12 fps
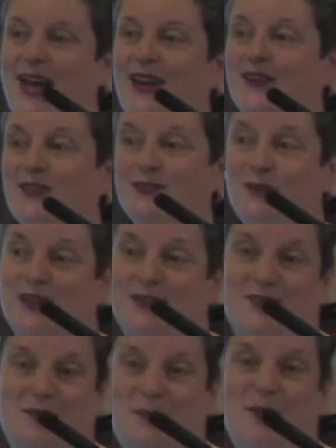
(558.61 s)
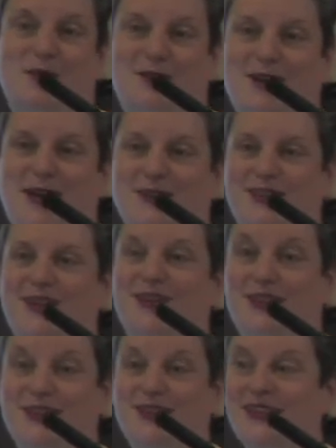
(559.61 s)
and I just wanted to put it out there
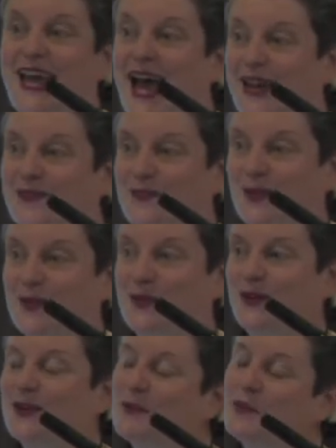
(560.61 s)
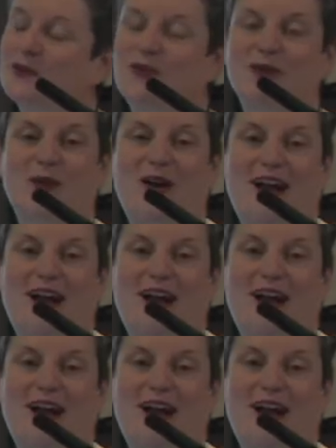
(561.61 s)
that it can be a burden. But you know,